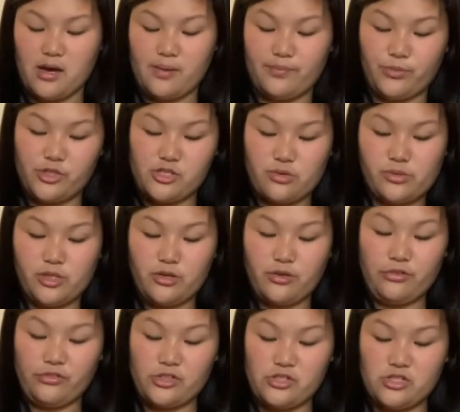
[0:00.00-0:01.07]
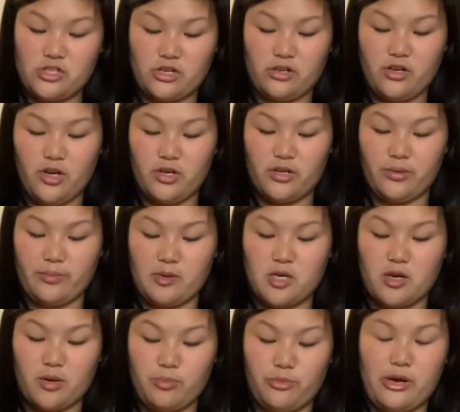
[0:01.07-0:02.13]
We don't wanna overstir or it'll make
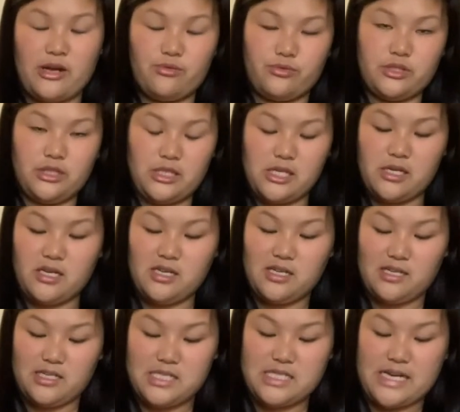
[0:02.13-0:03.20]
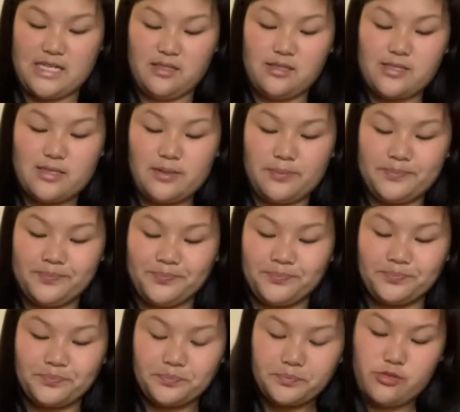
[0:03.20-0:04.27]
our bread really dense.
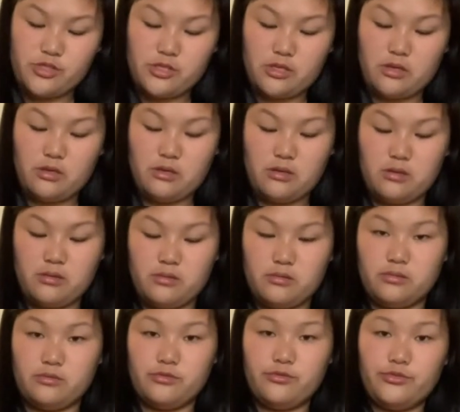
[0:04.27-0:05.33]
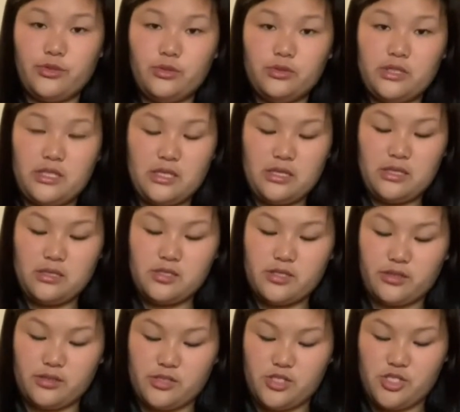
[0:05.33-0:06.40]
I'm just gonna fold it in until
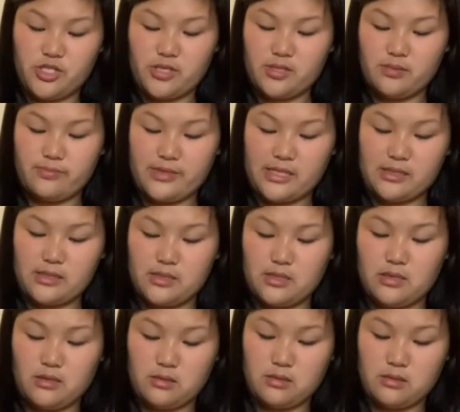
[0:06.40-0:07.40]
it's just mixed.